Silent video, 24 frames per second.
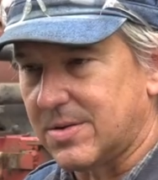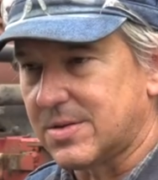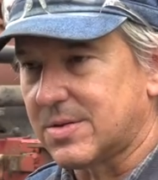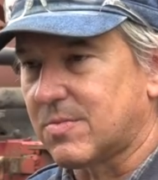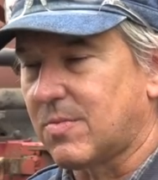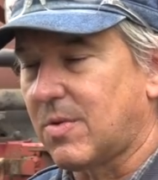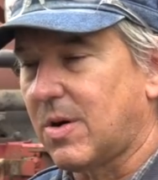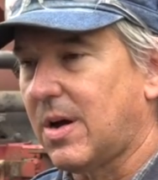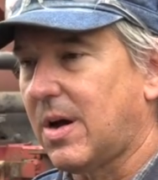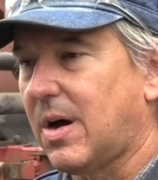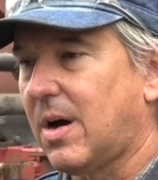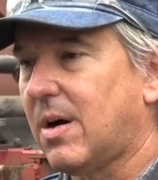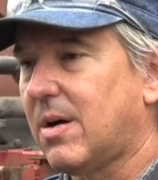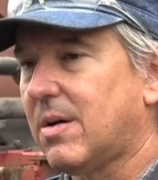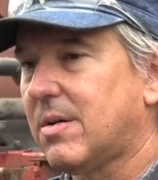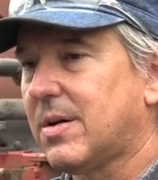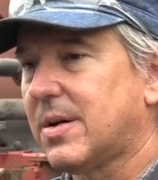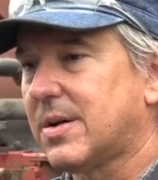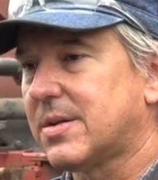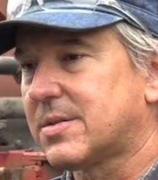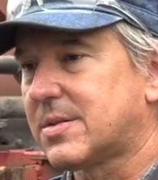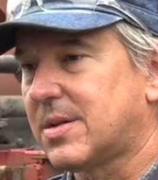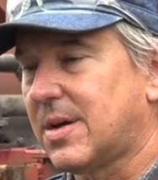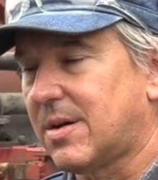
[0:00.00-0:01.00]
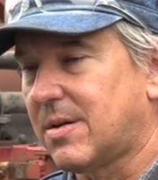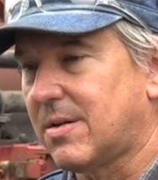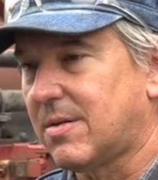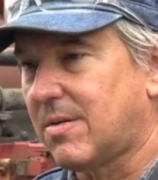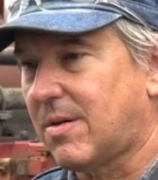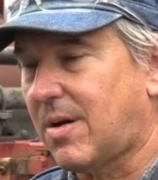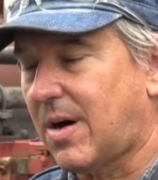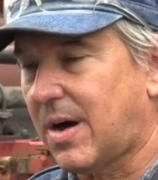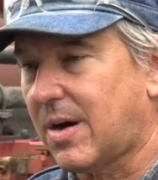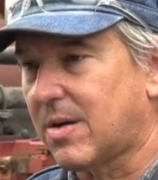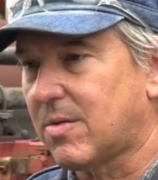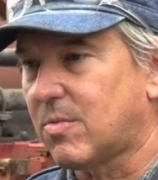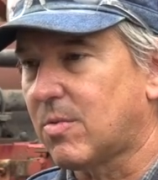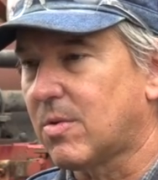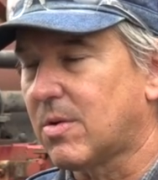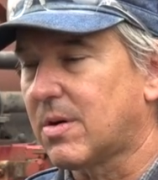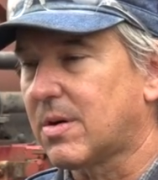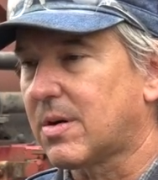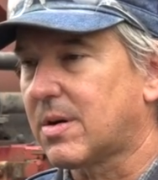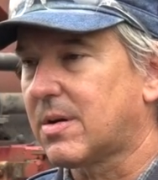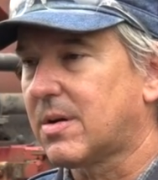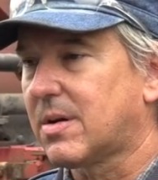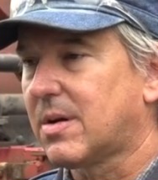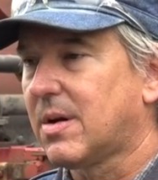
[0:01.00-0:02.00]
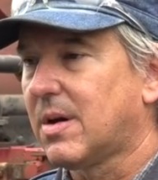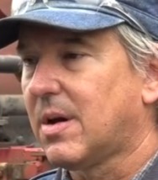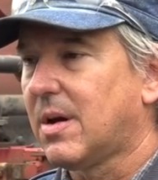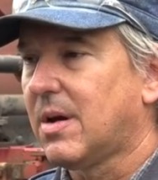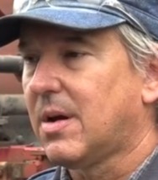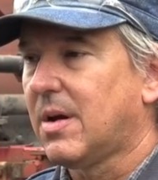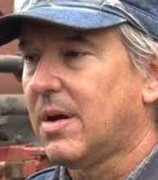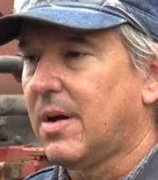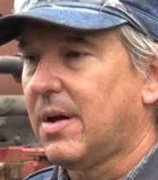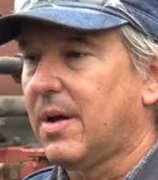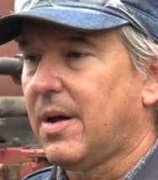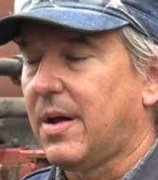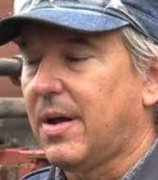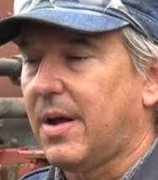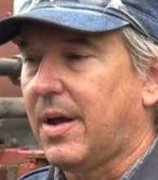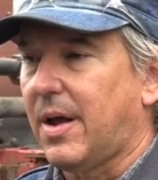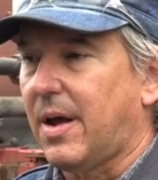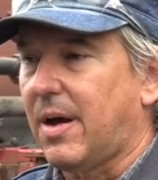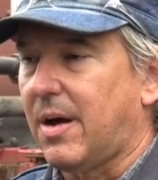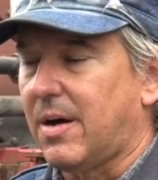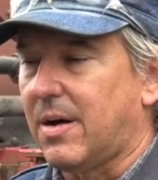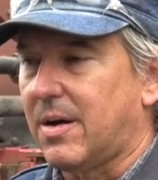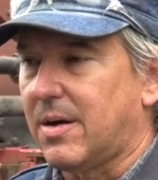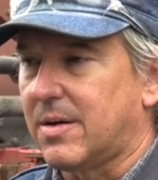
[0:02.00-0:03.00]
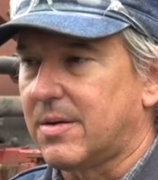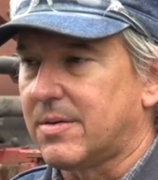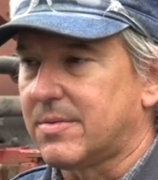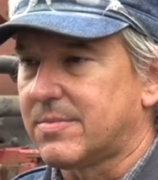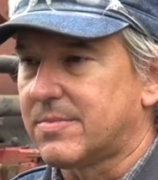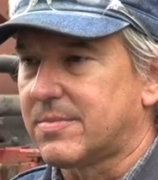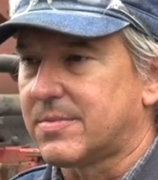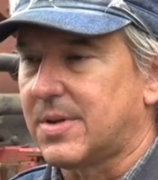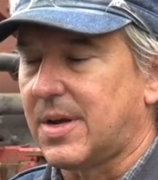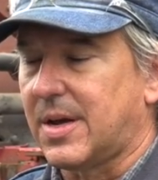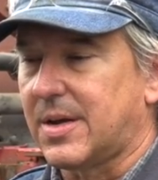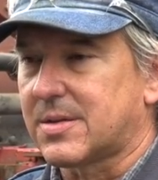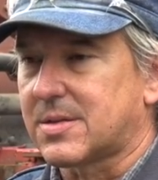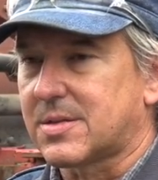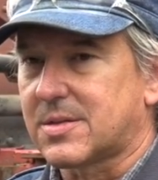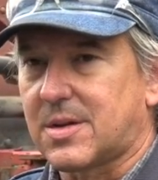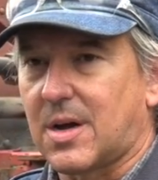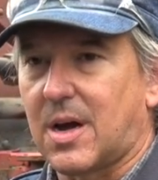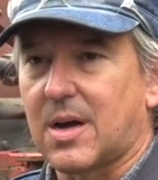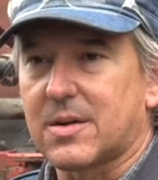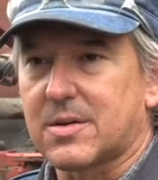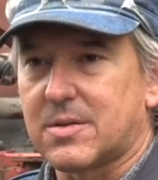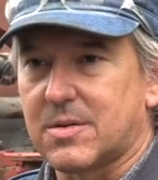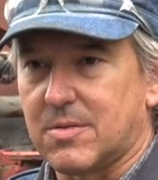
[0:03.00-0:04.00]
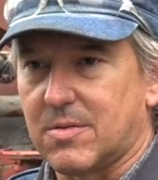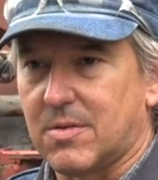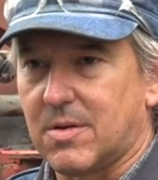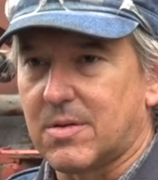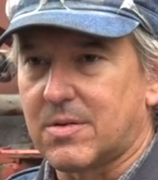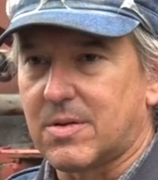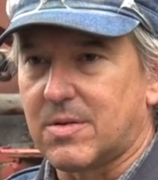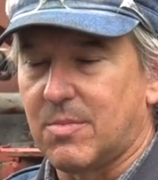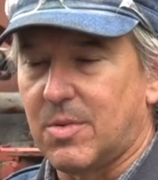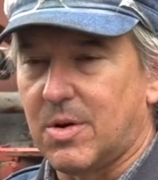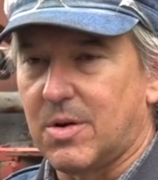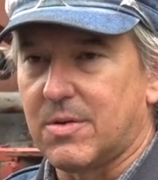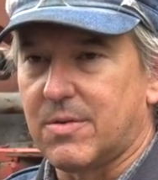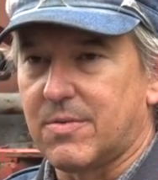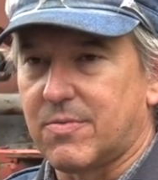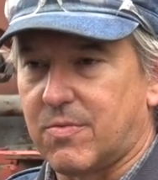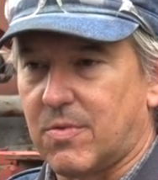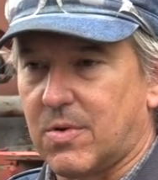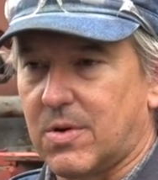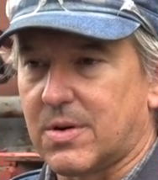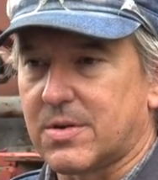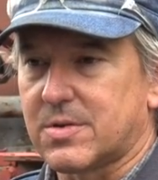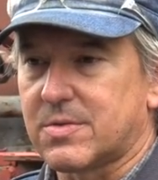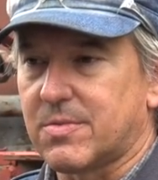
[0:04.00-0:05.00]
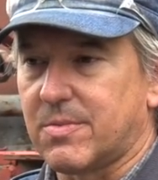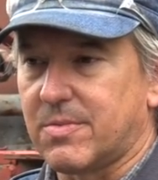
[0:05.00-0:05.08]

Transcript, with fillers: as well, has done a lot of work at Stockton Locomotive Works.